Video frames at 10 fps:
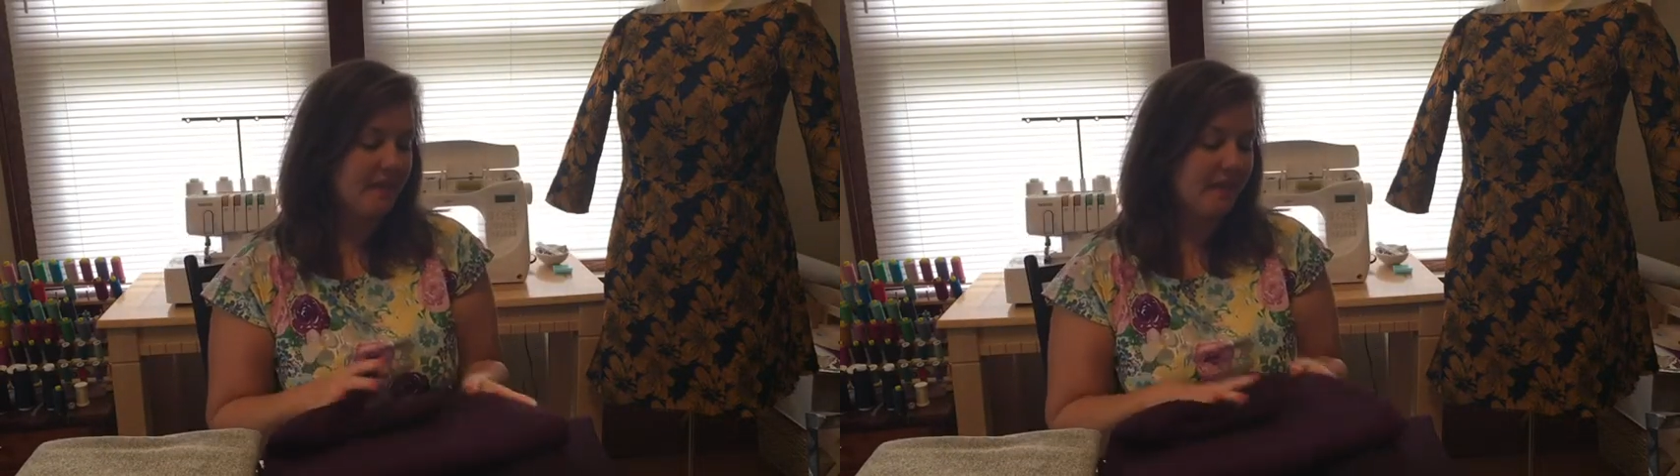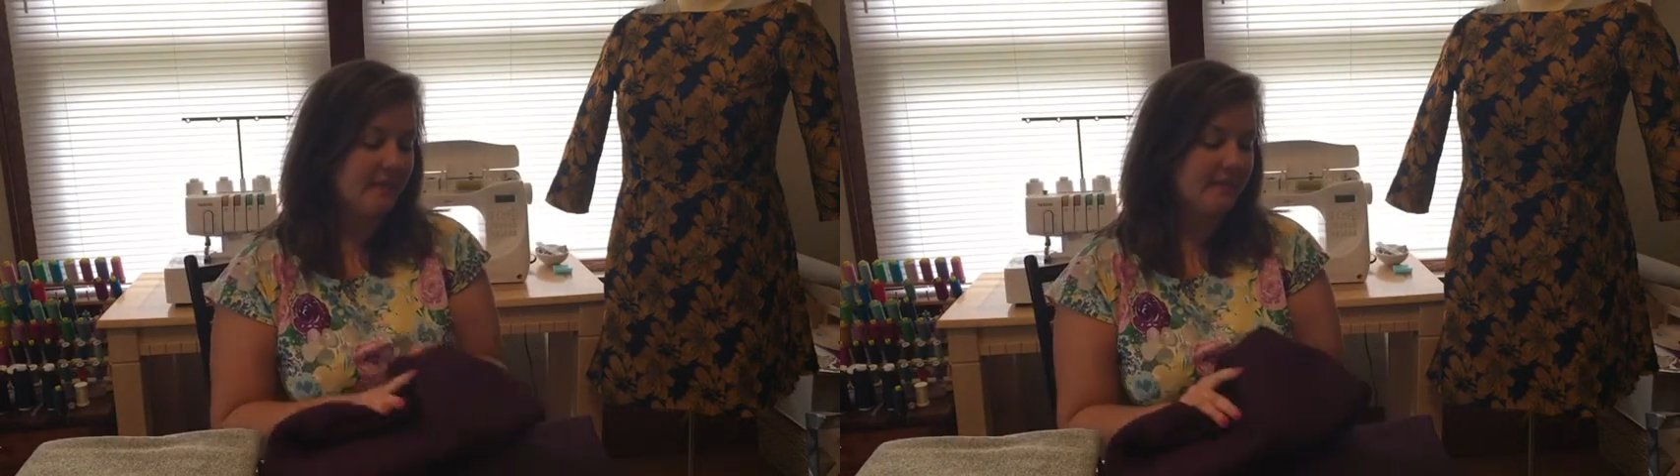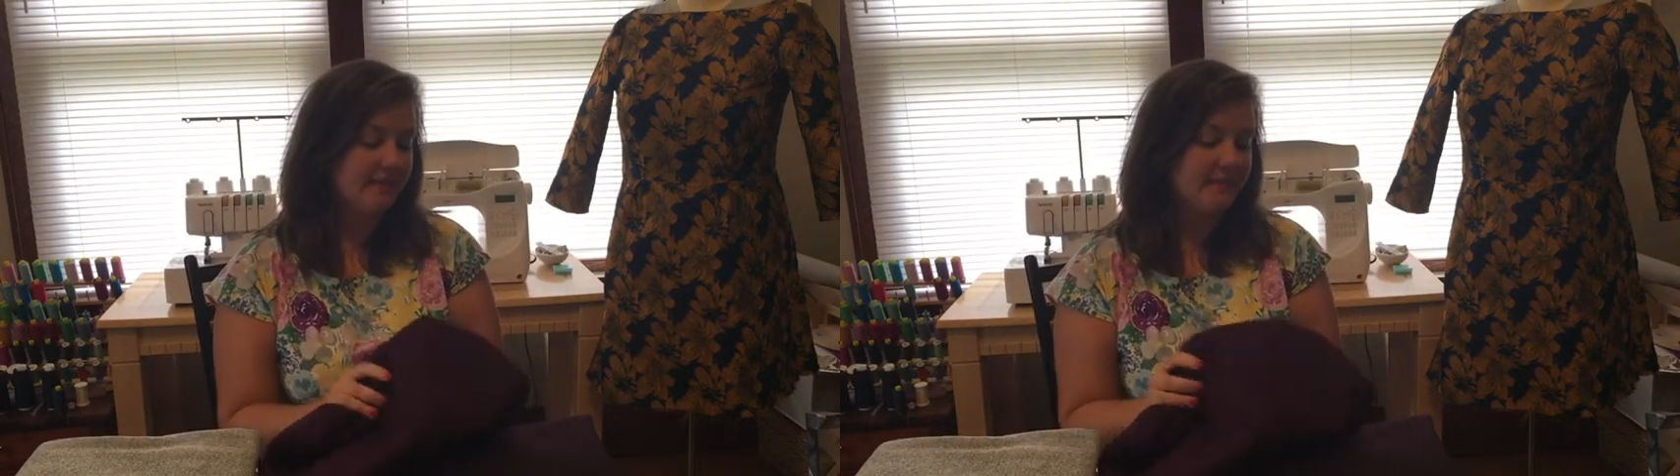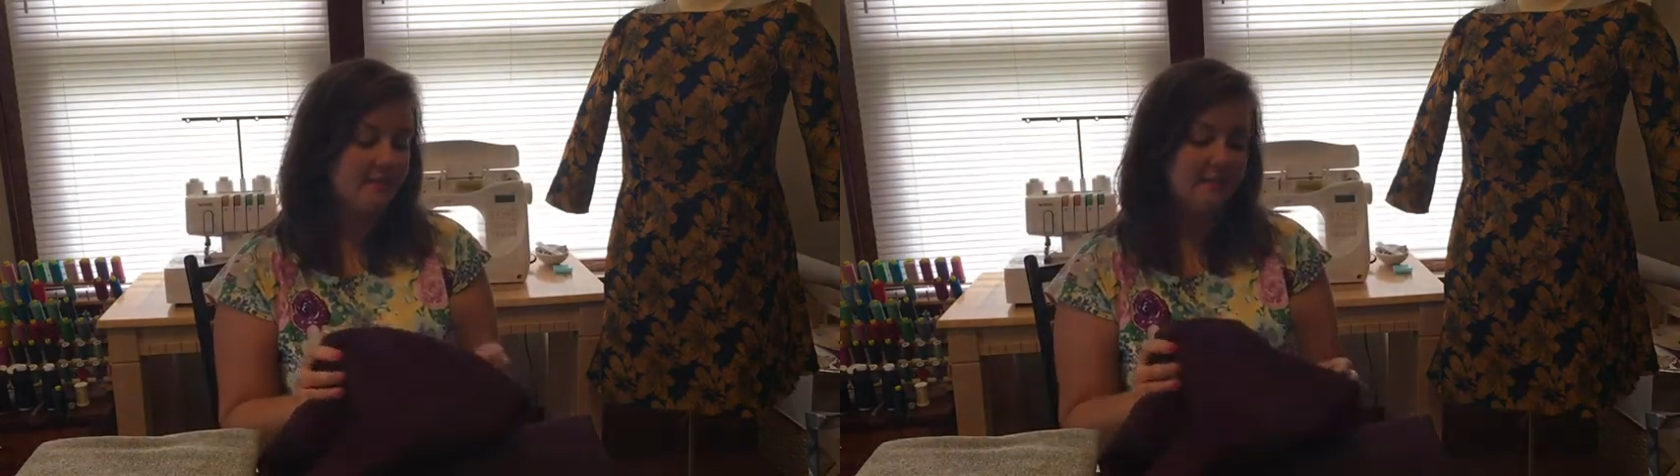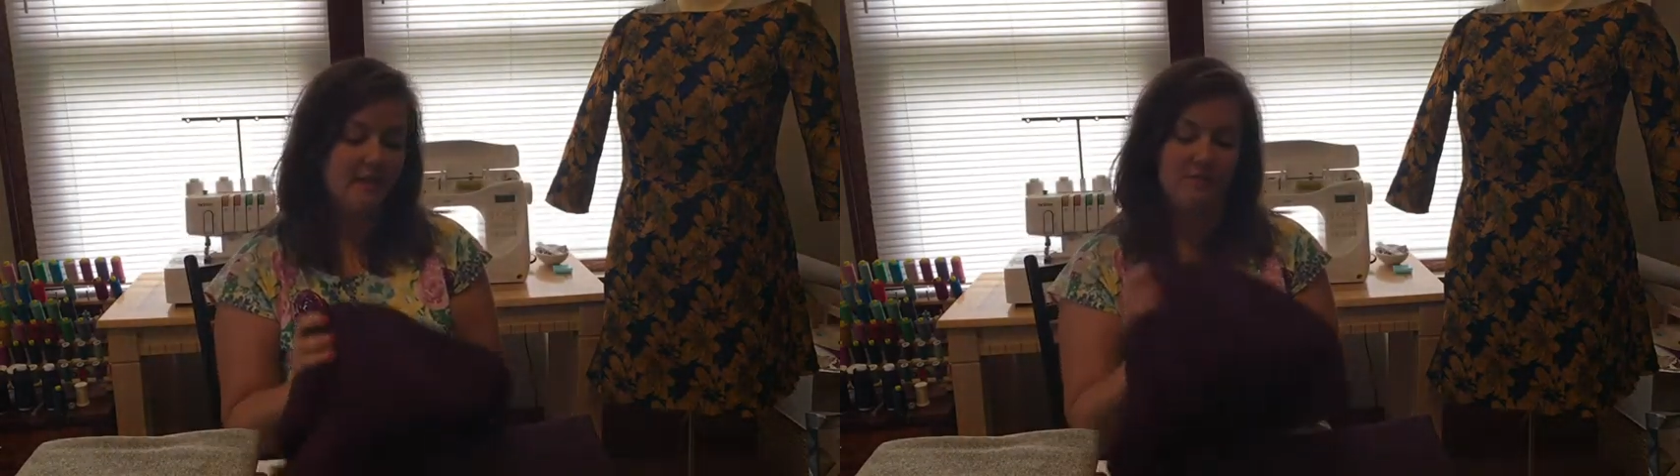
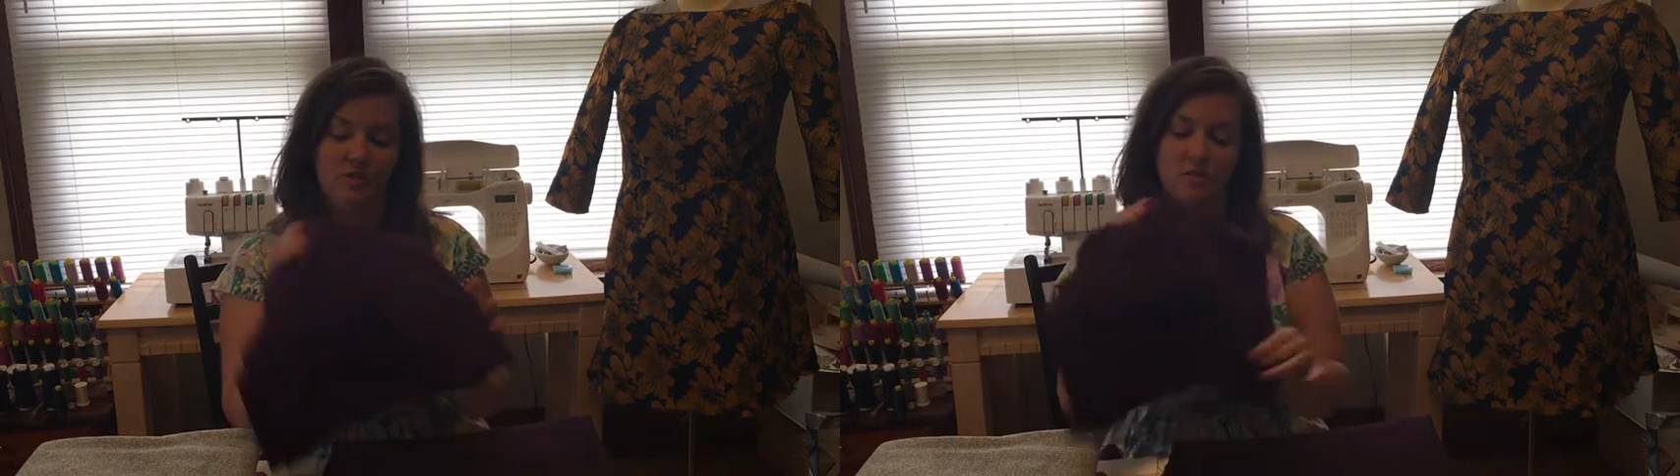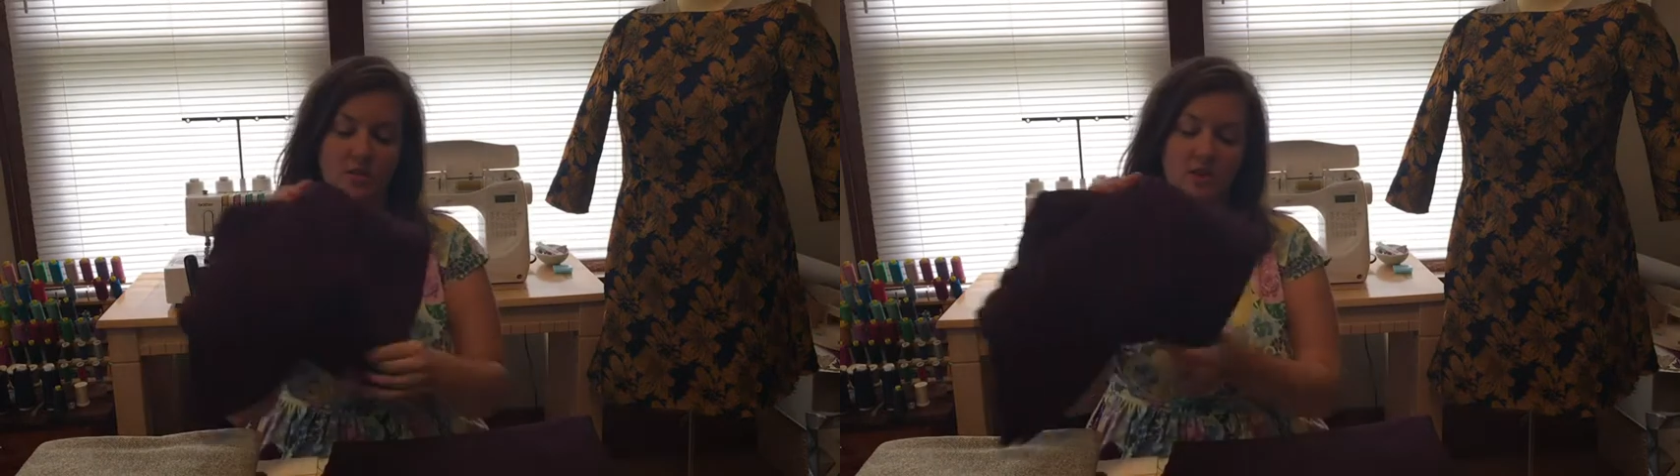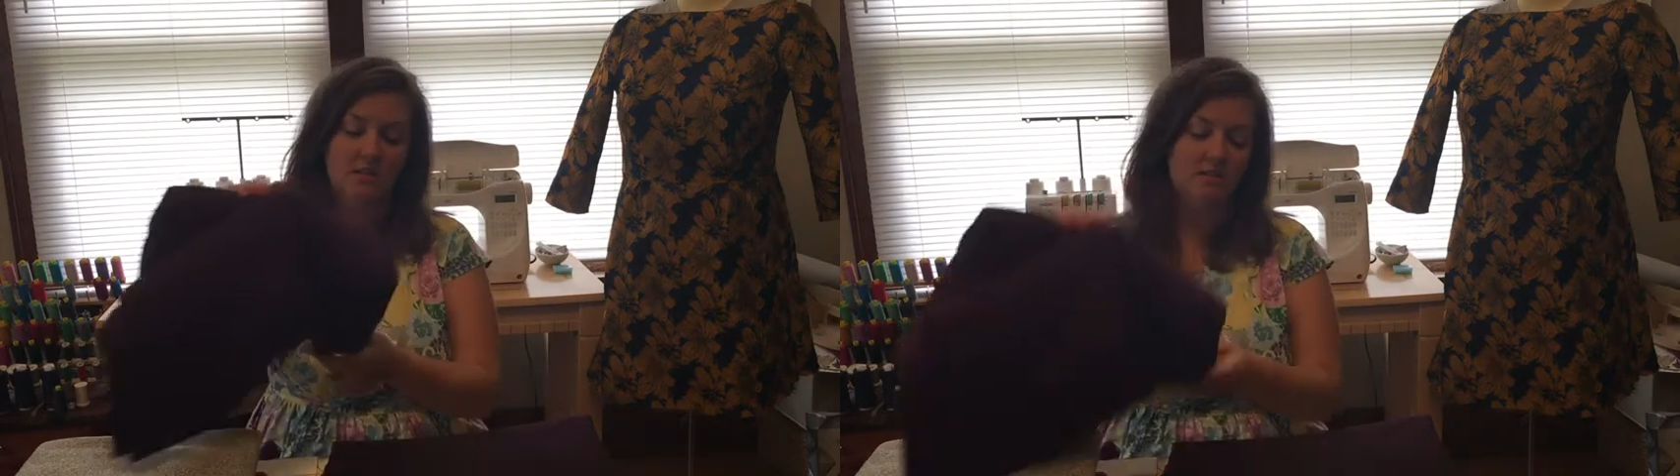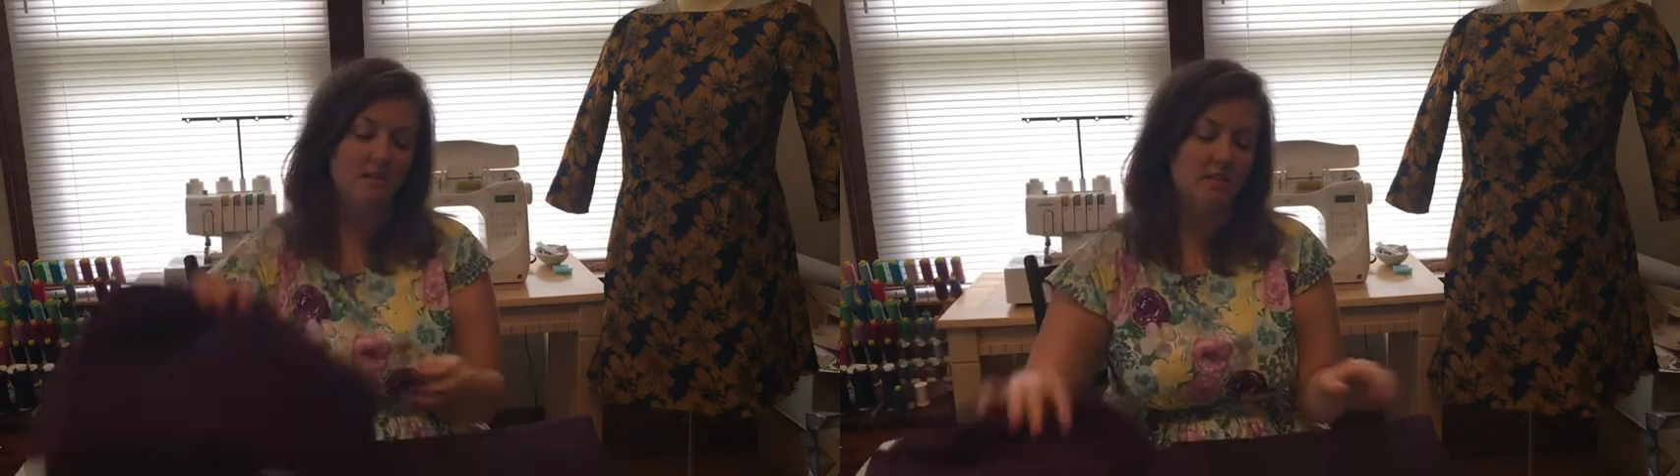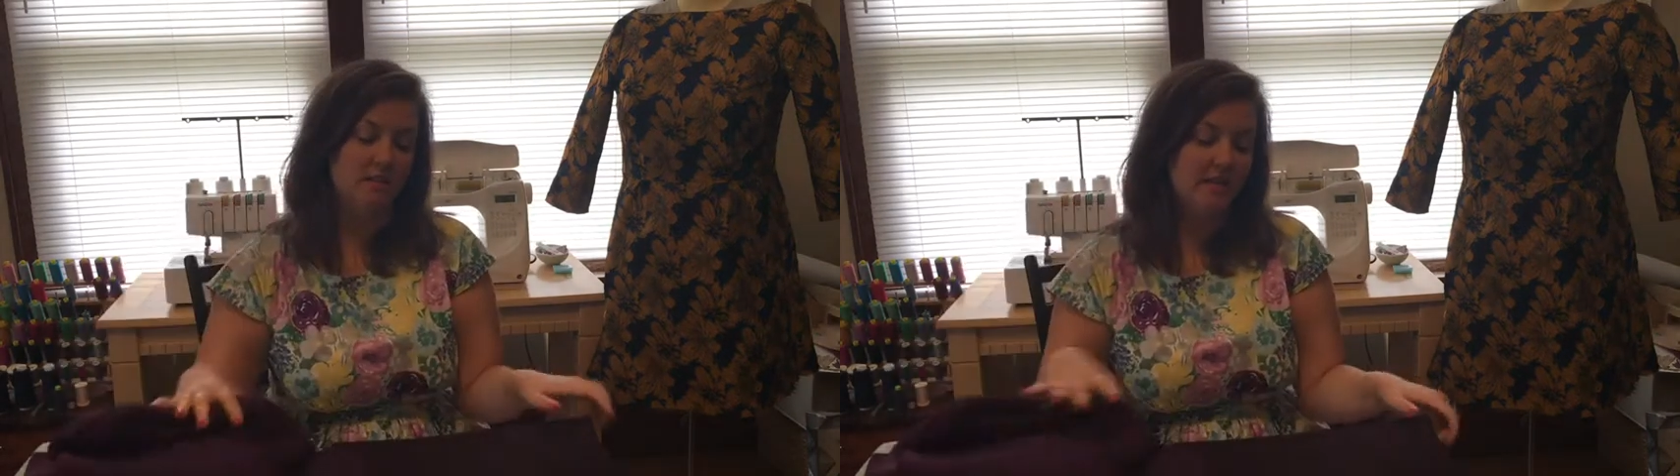and I have 2 yards of
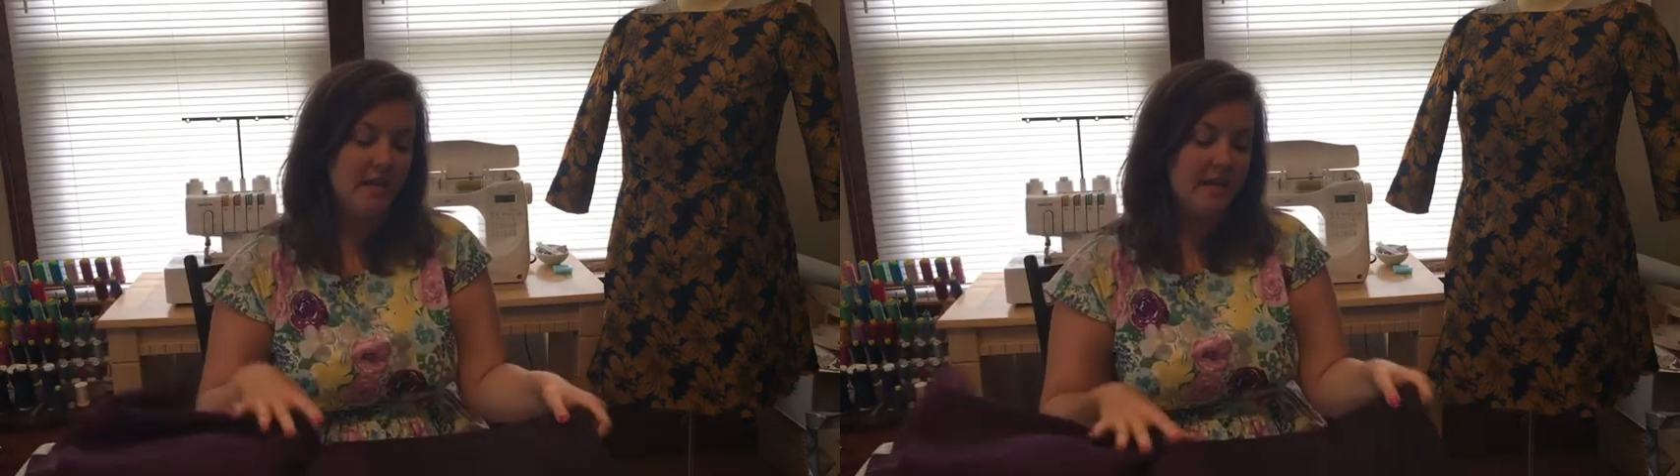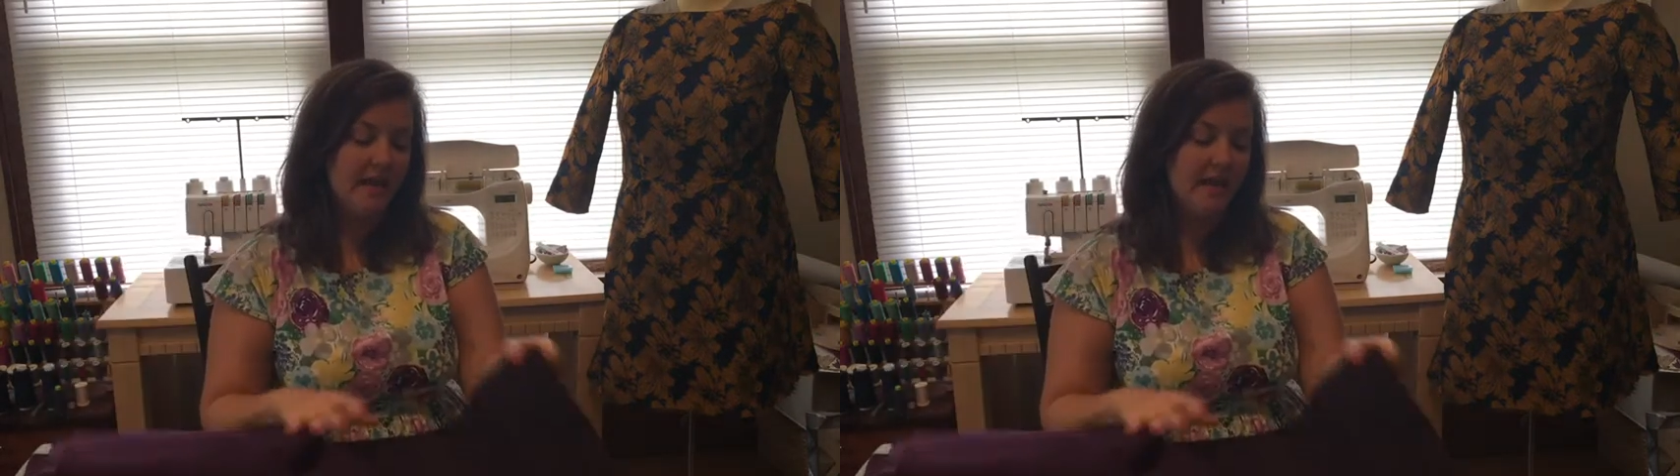this,